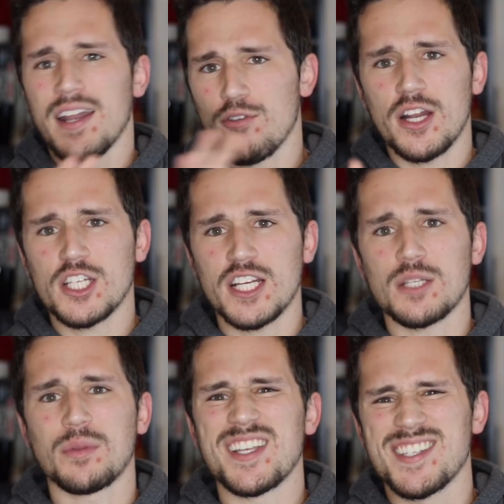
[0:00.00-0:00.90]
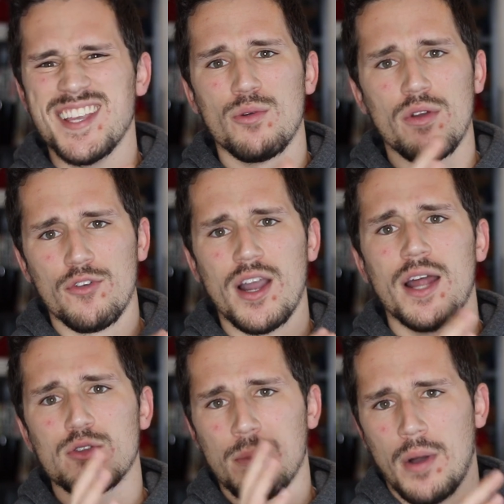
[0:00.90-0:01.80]
Never had a chance to play Sygg River
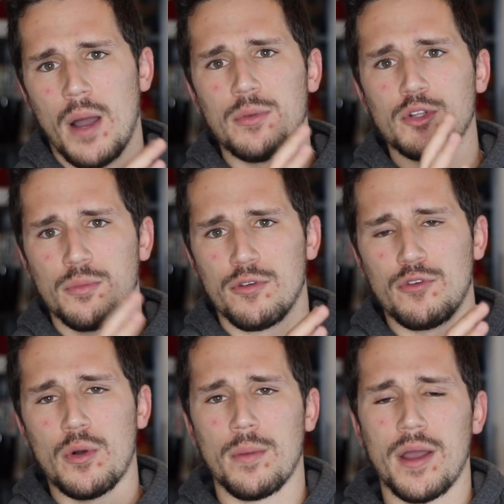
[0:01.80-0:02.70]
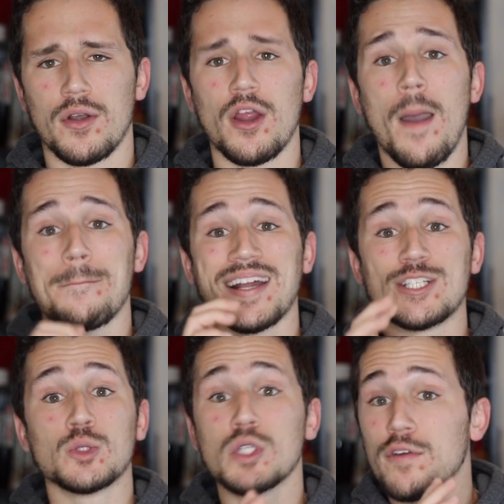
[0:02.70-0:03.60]
Guide, who's a popular Merfolk commander, but I
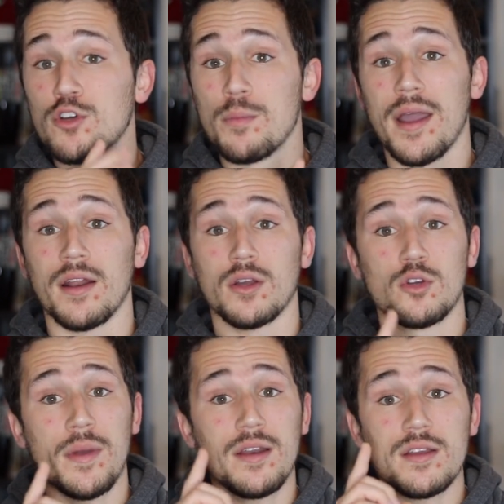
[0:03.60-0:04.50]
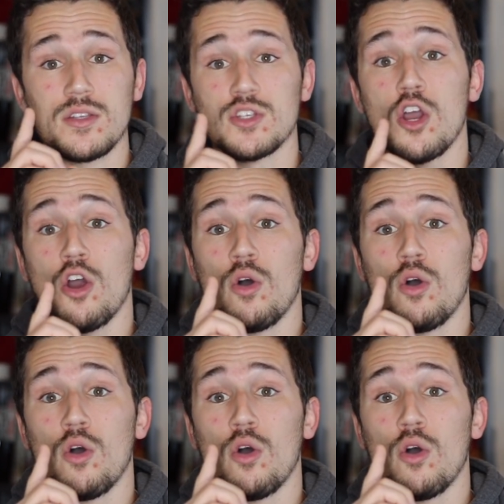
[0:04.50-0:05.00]
do love Kumena. Kumena is